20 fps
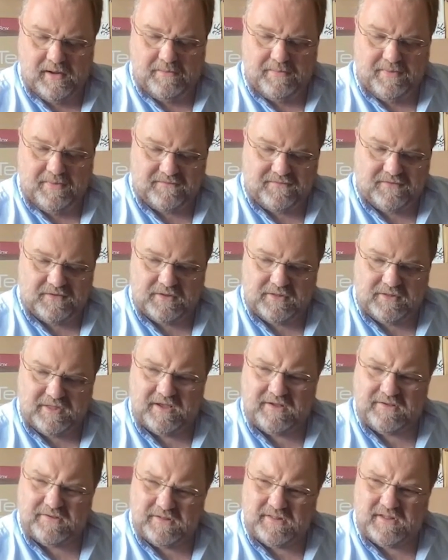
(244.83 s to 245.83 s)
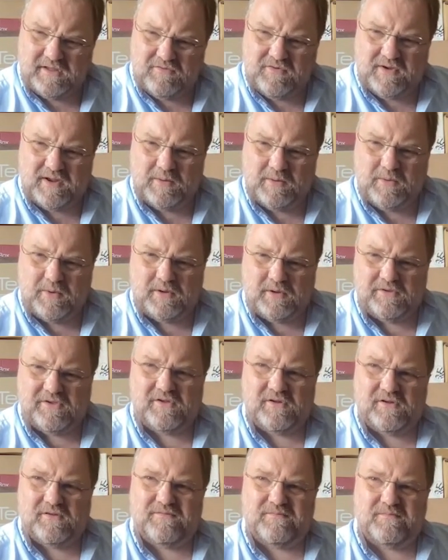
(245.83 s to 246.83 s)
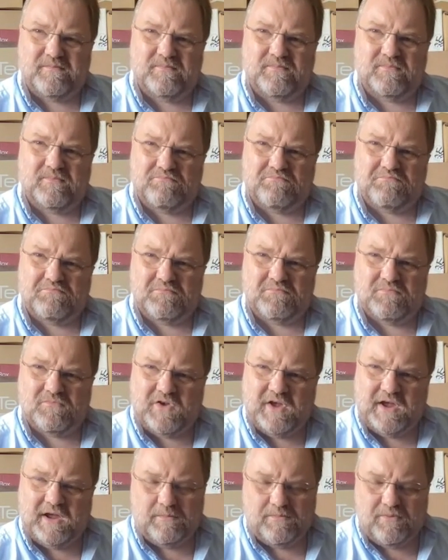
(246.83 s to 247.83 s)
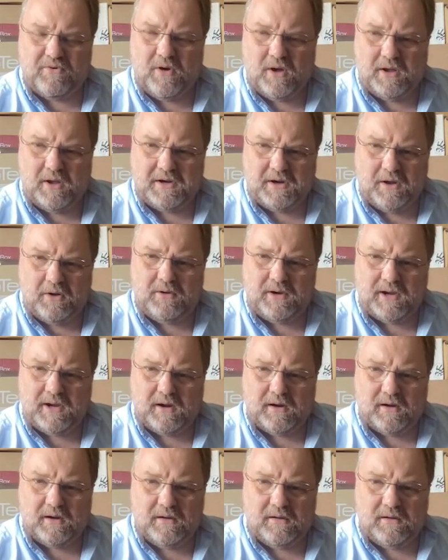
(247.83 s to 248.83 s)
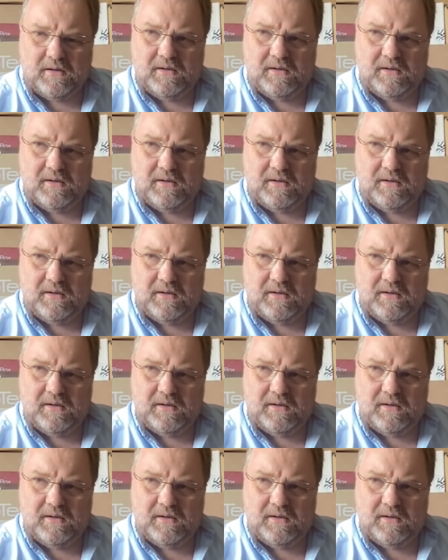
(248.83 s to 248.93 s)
But for the things that they really want to sort of take pride in owning,